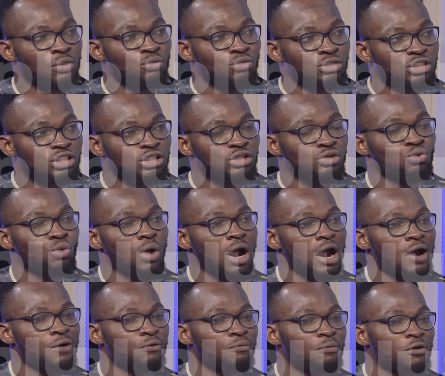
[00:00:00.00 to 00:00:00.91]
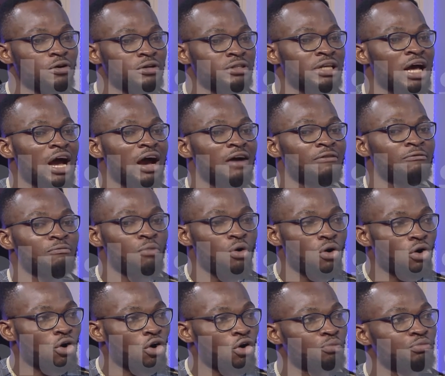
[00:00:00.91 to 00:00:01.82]
which is why we must have
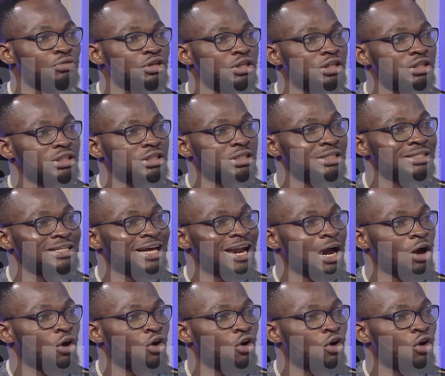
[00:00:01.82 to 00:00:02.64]
more communities that are